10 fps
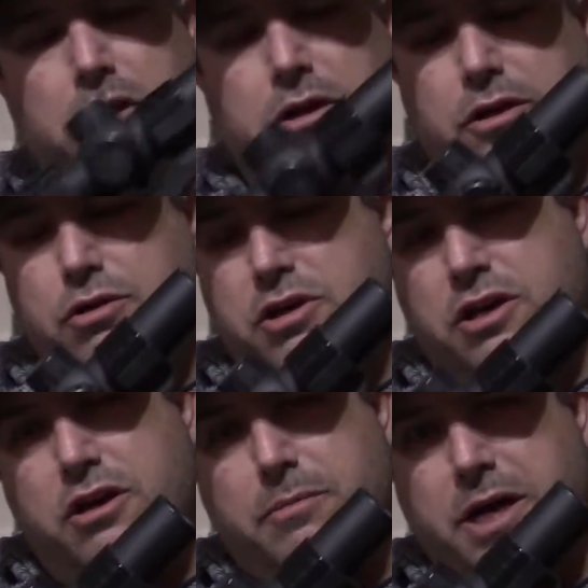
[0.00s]
You can
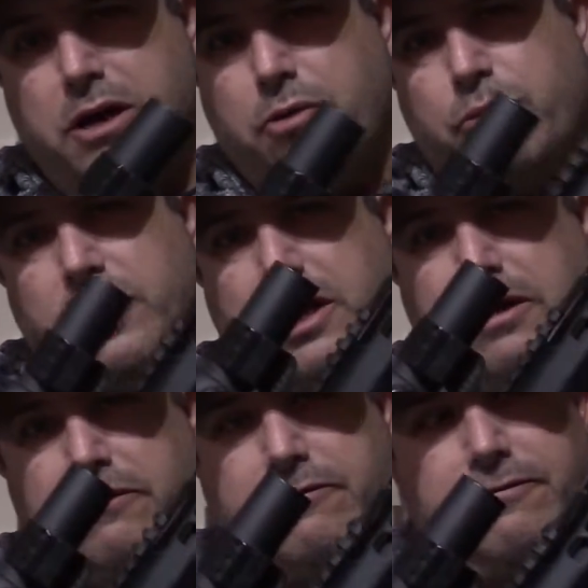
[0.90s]
come out with
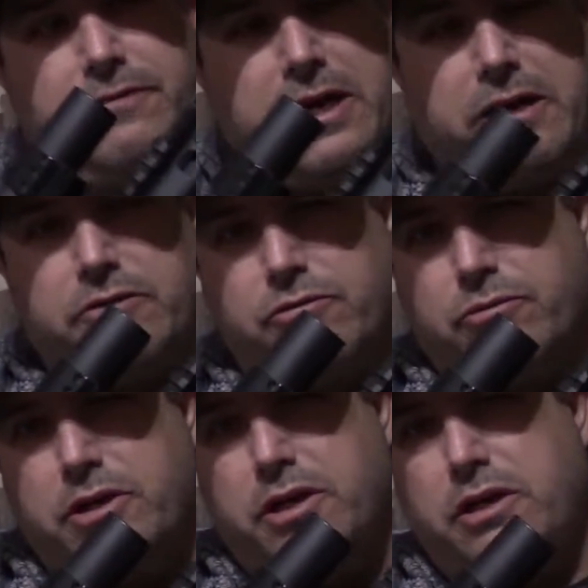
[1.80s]
a
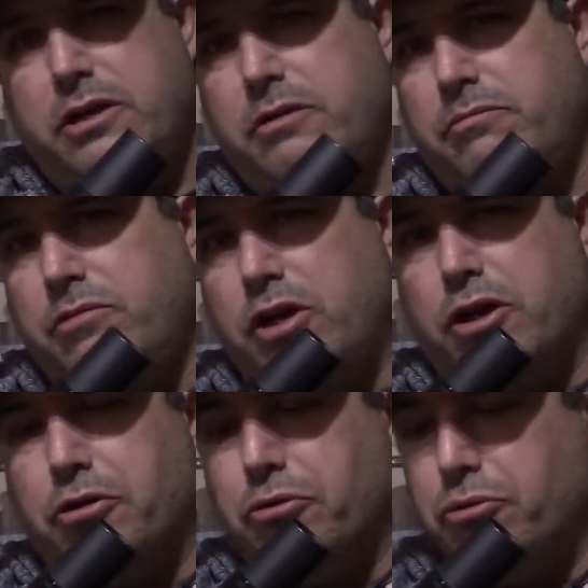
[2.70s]
factory,
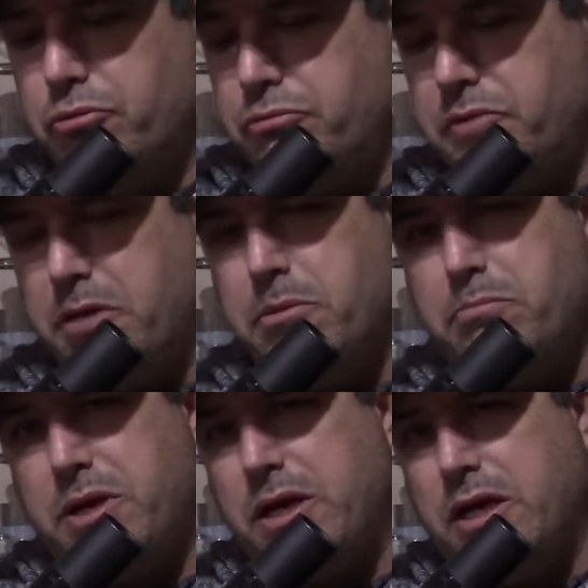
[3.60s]

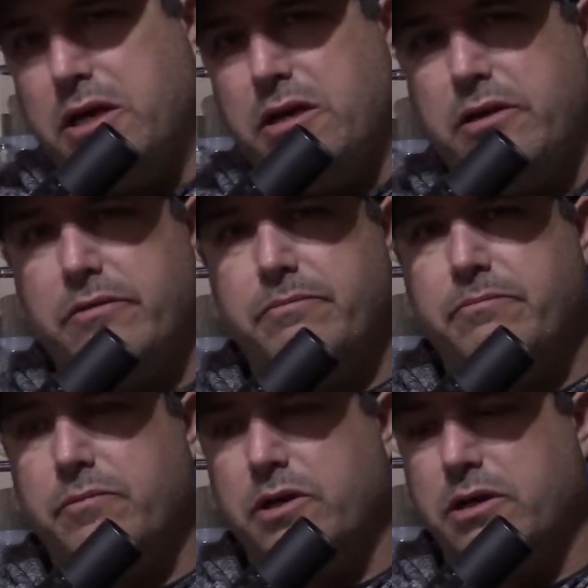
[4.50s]
M&P
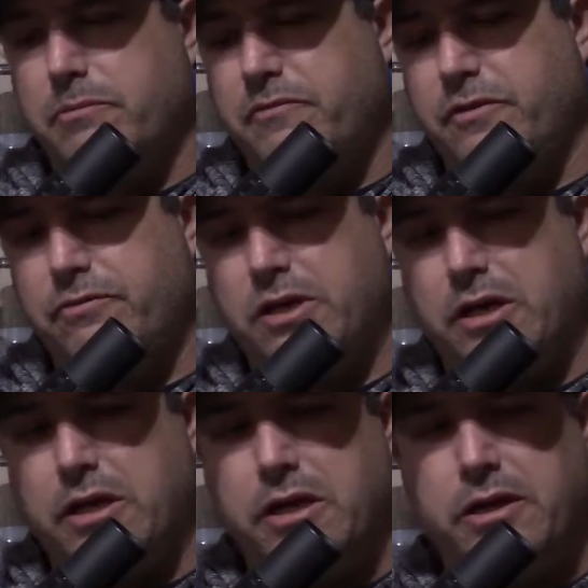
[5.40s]

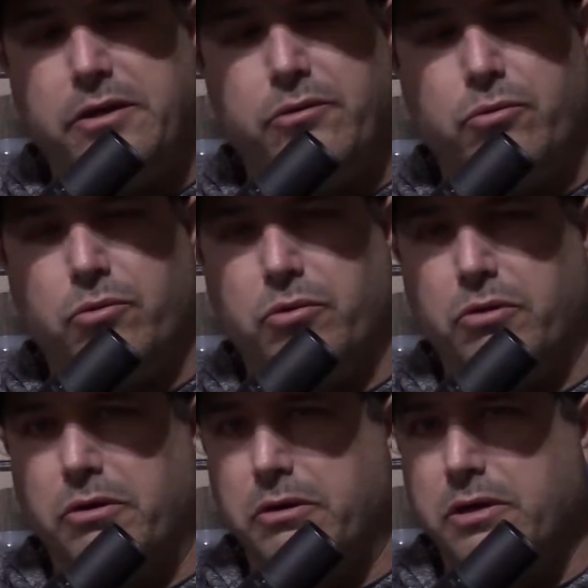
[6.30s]
15
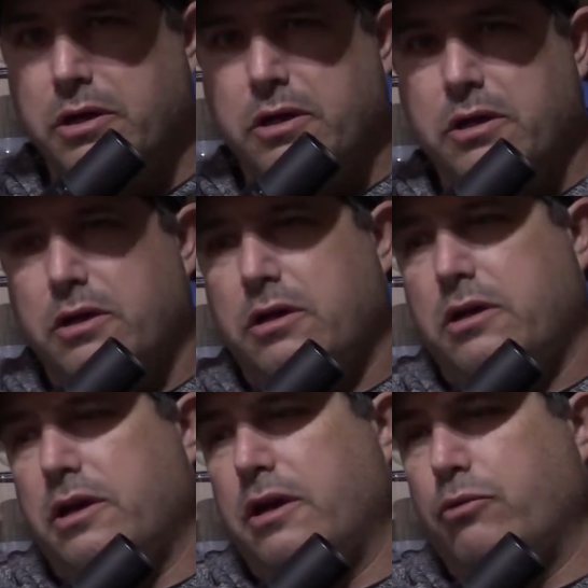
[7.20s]
or
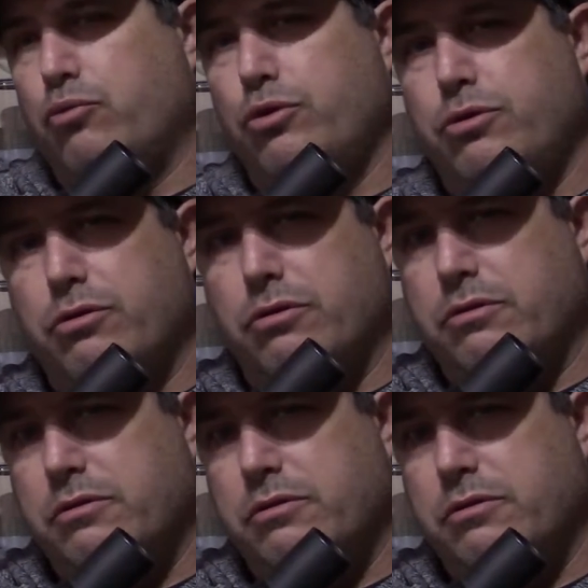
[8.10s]
Ruger